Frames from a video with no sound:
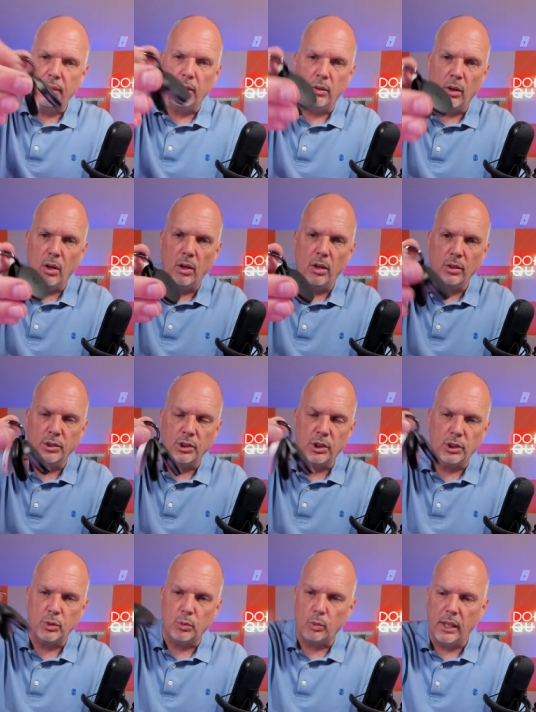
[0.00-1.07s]
They're all
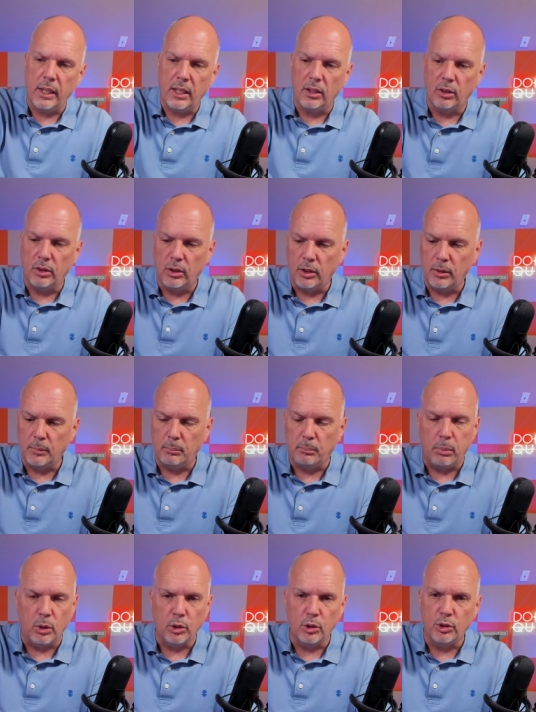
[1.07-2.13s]
just regular
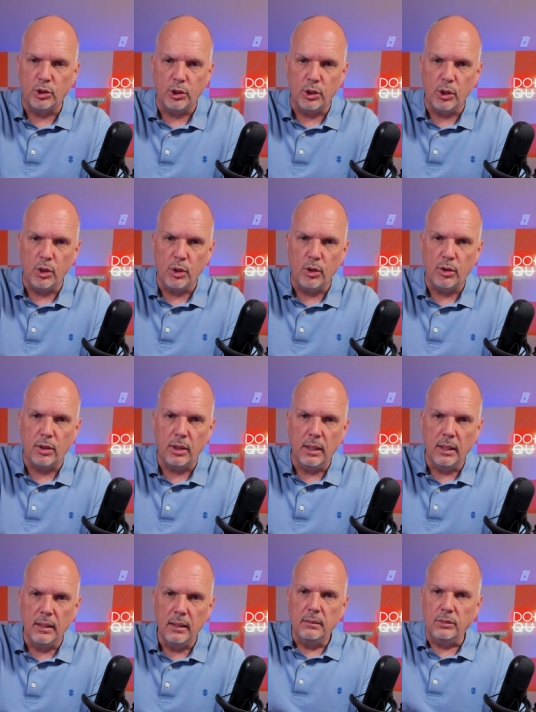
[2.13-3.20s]
Bluetooth
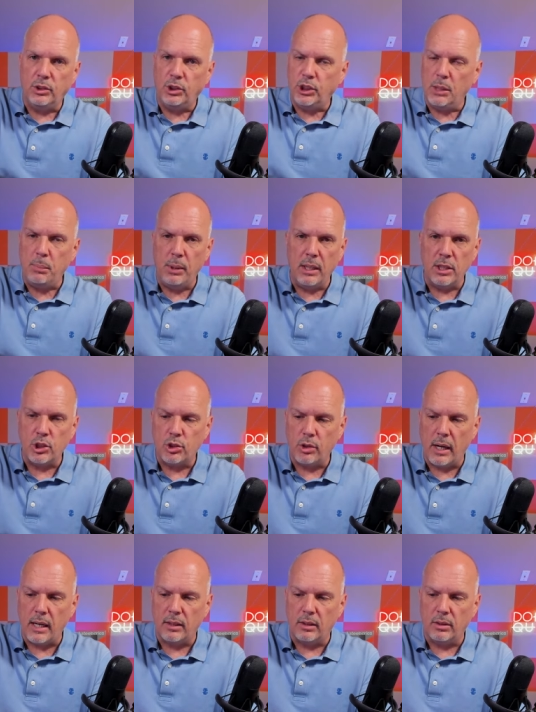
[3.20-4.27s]
GPS
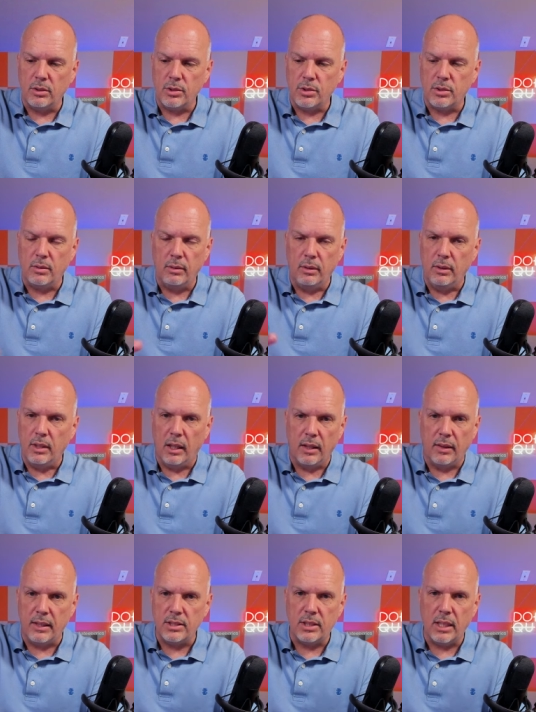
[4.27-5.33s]
trackers.
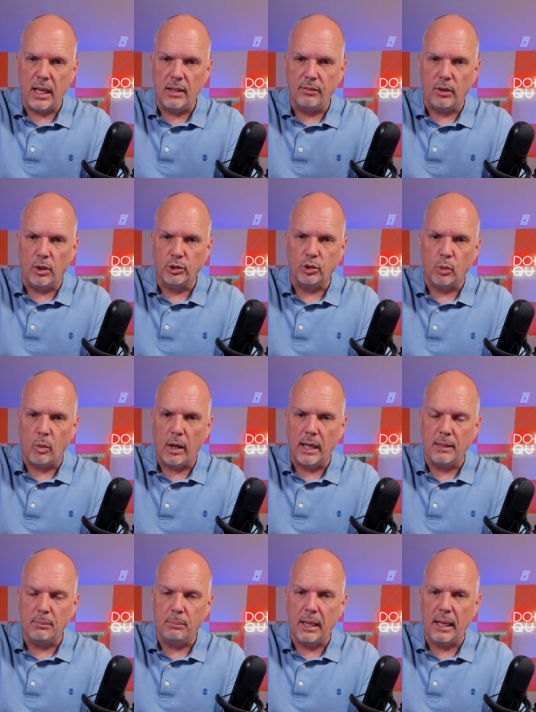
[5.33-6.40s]
None of these have ultra
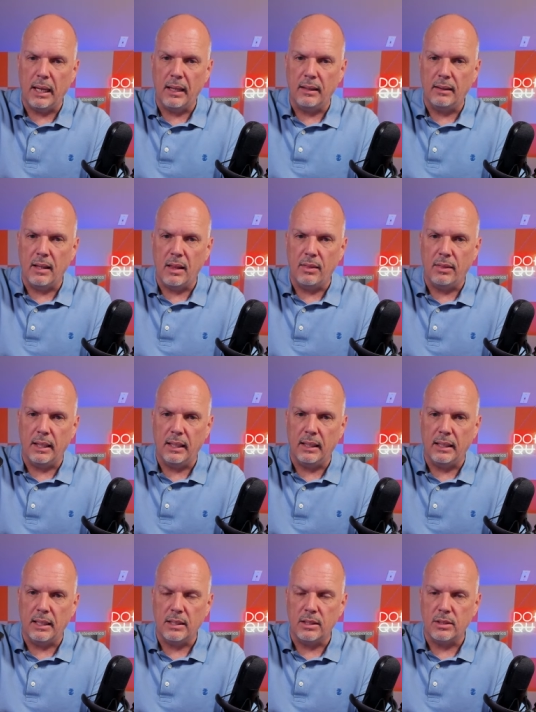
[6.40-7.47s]
wideband
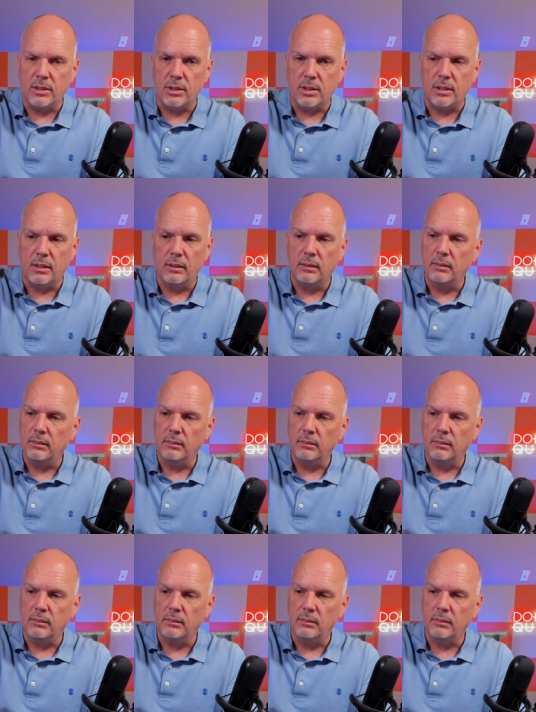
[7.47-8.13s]
that is